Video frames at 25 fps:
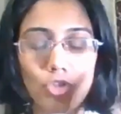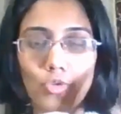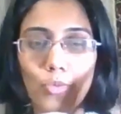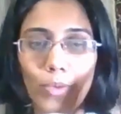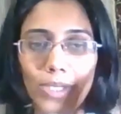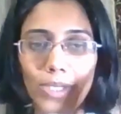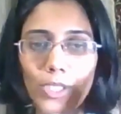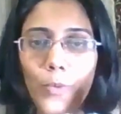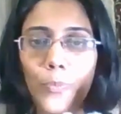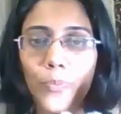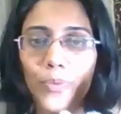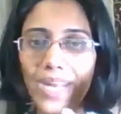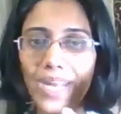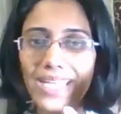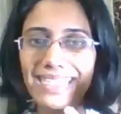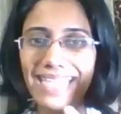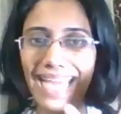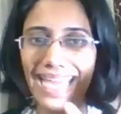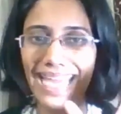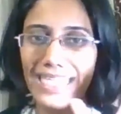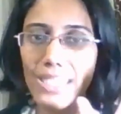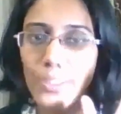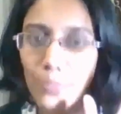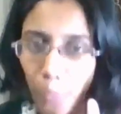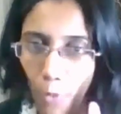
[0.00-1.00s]
So when you press
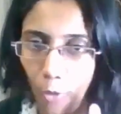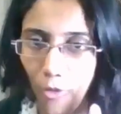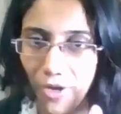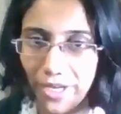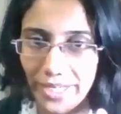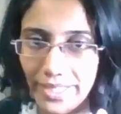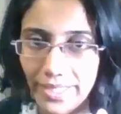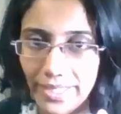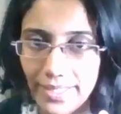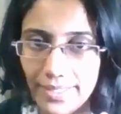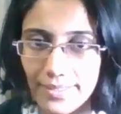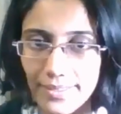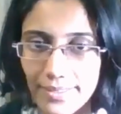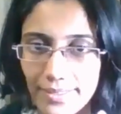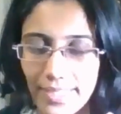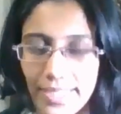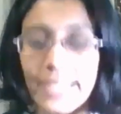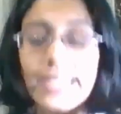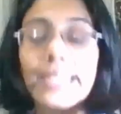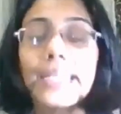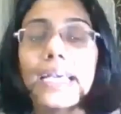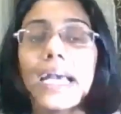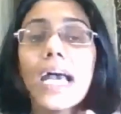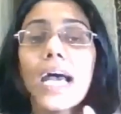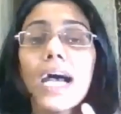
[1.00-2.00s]
any point,
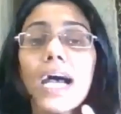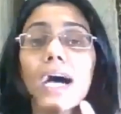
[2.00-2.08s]
right,